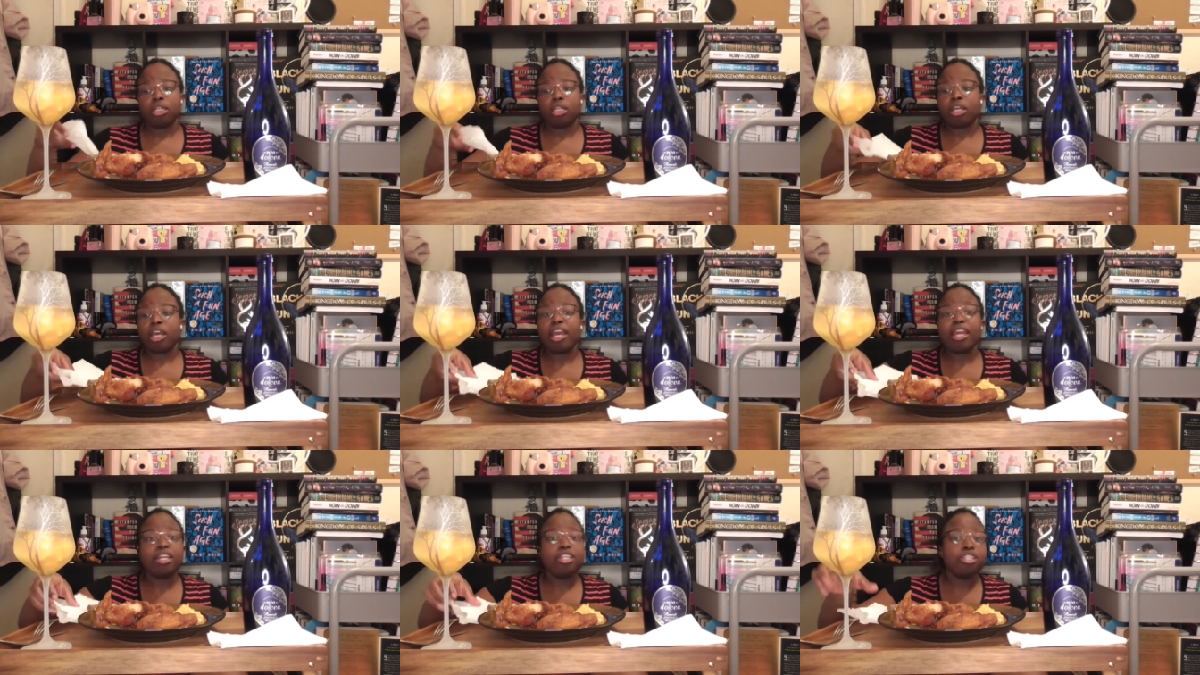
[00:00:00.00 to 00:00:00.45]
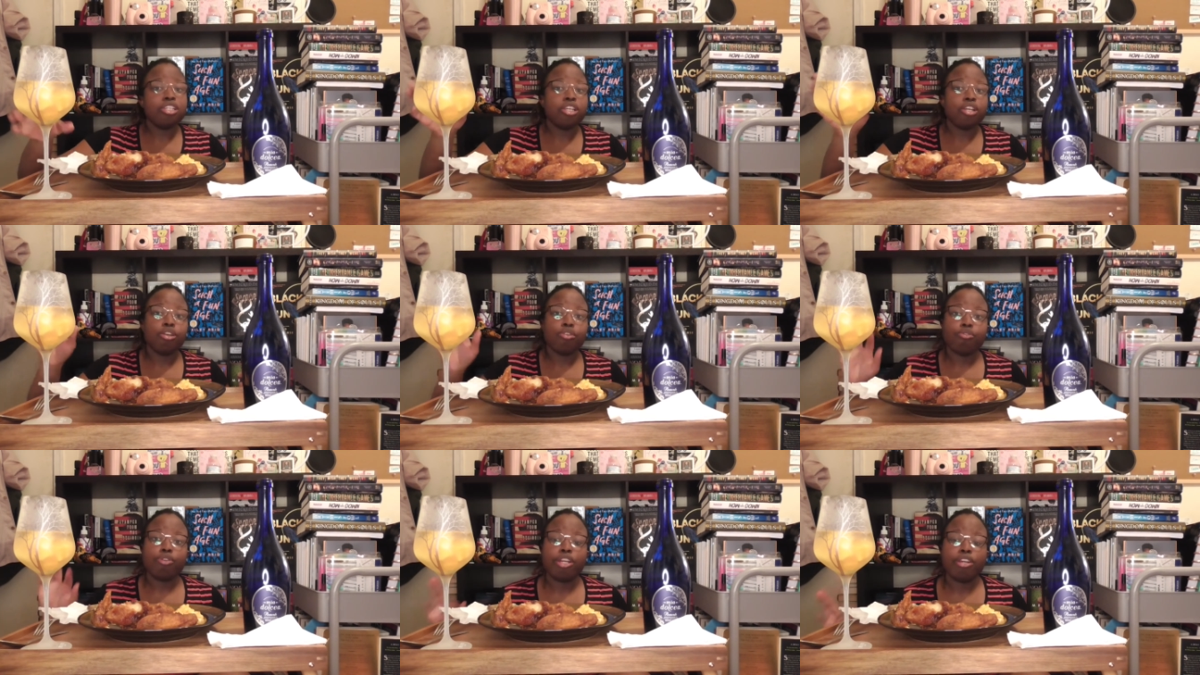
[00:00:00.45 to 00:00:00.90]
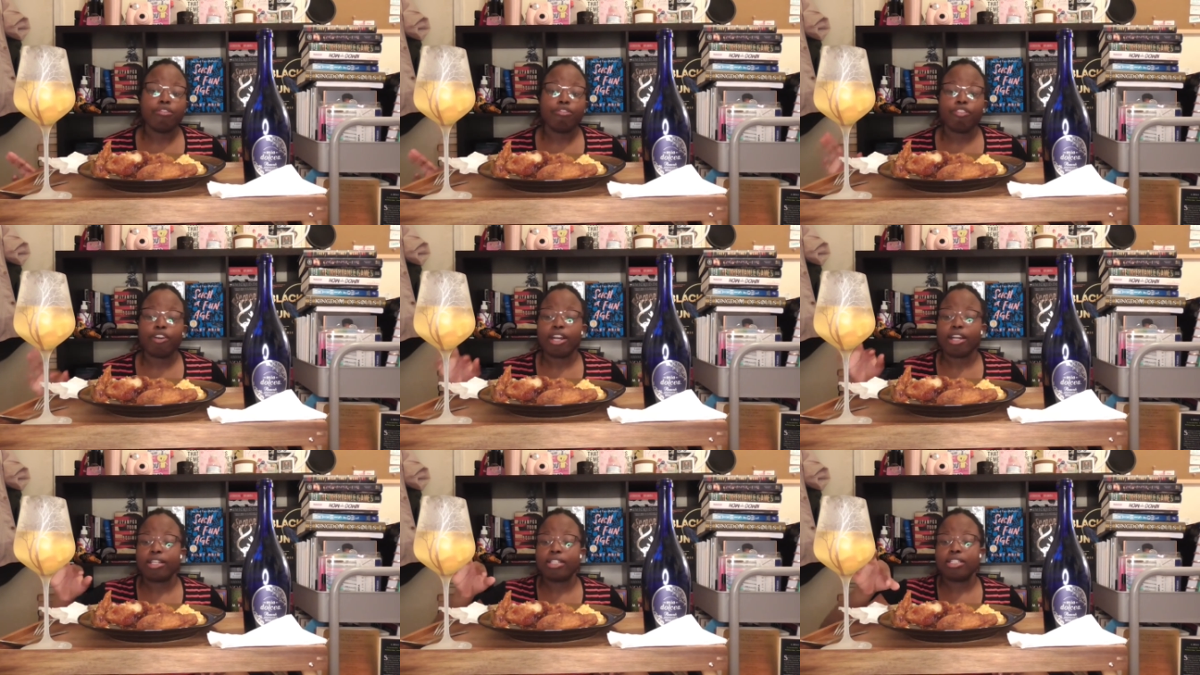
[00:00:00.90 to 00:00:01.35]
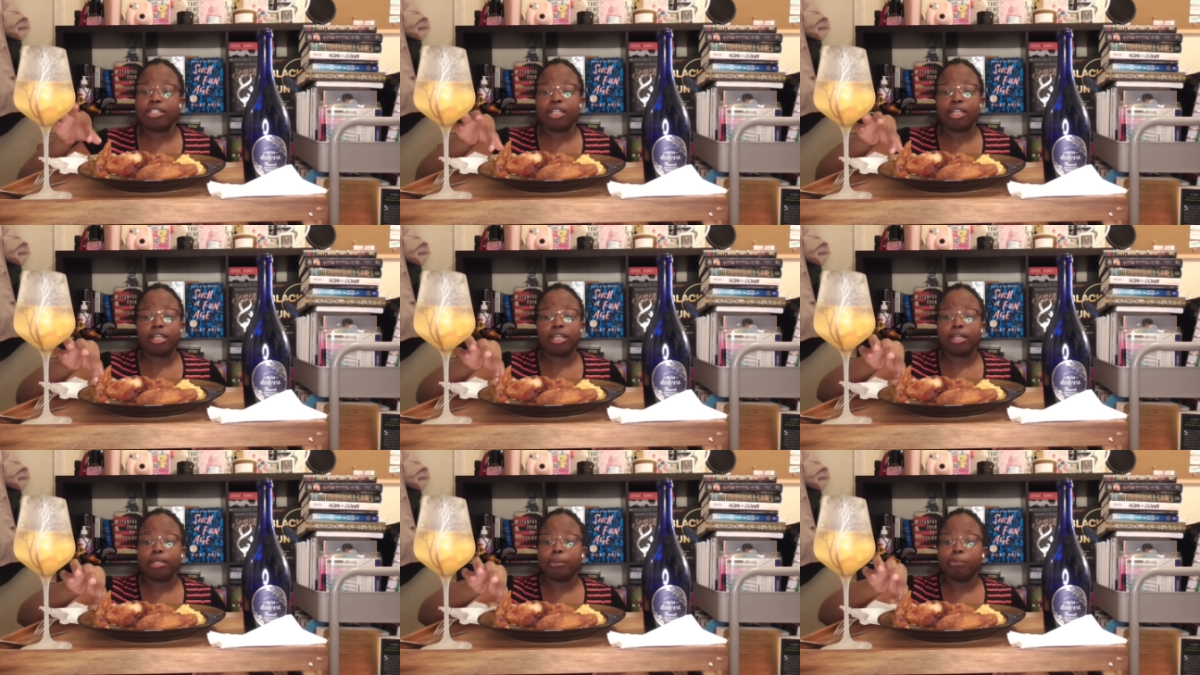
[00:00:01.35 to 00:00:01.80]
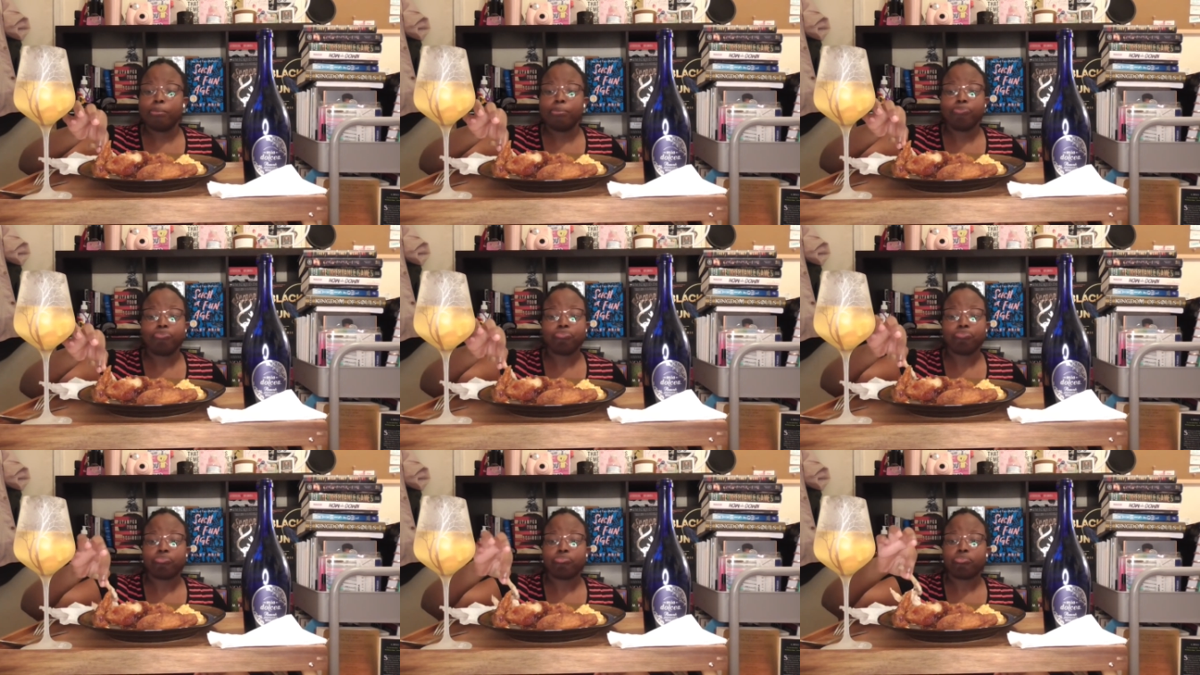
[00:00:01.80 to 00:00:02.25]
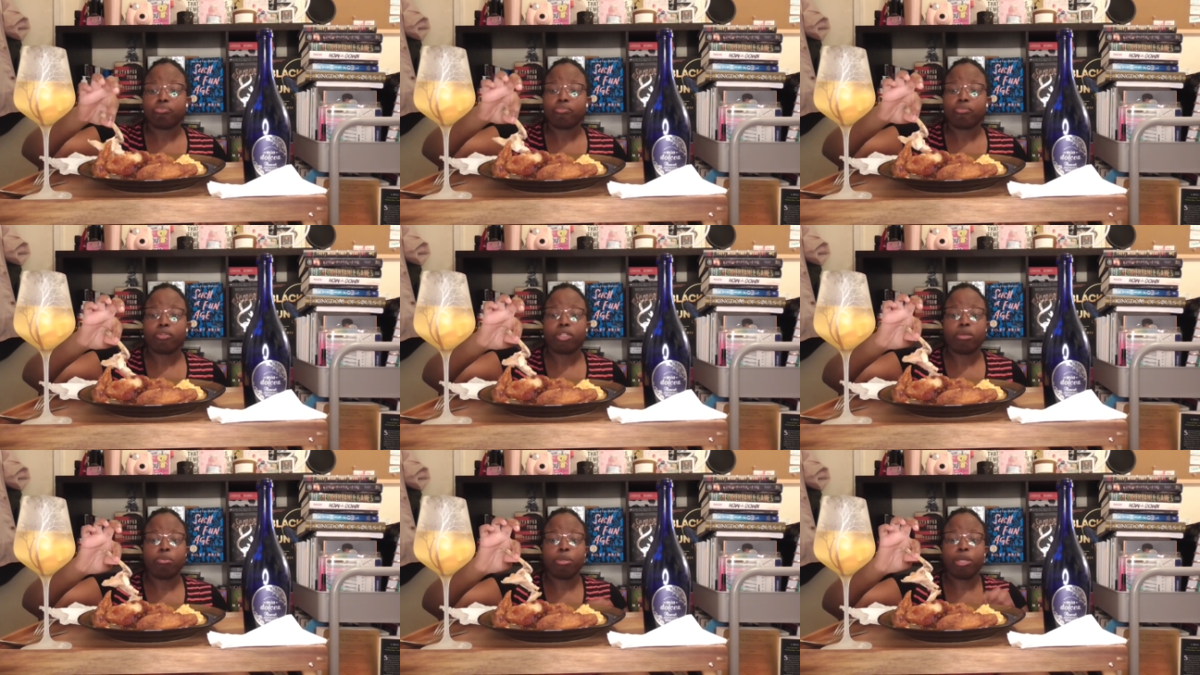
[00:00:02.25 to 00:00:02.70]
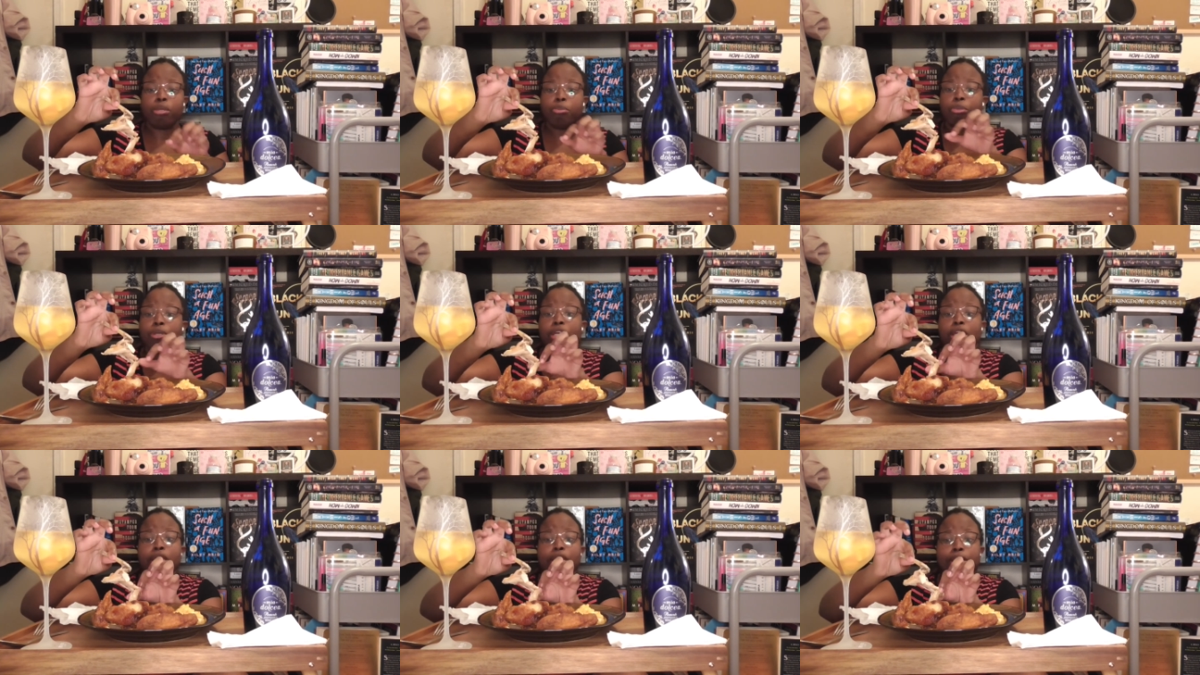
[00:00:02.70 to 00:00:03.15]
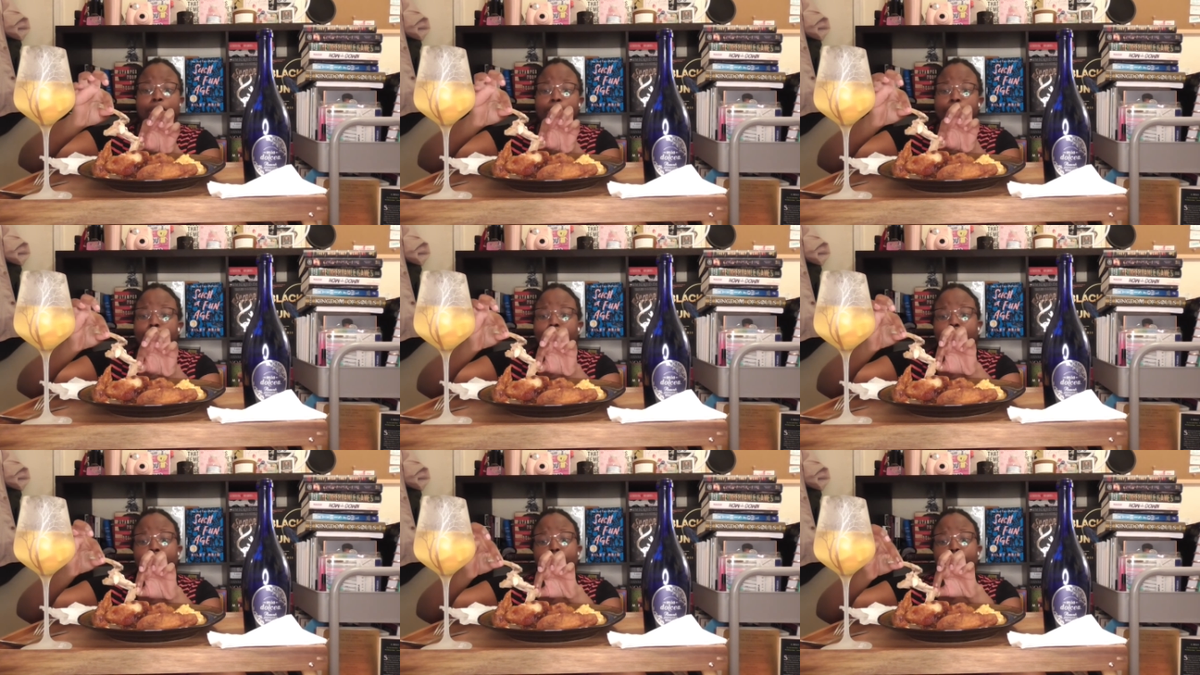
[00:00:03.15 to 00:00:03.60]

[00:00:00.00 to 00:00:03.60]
Cajun Korean fried chicken. Baby.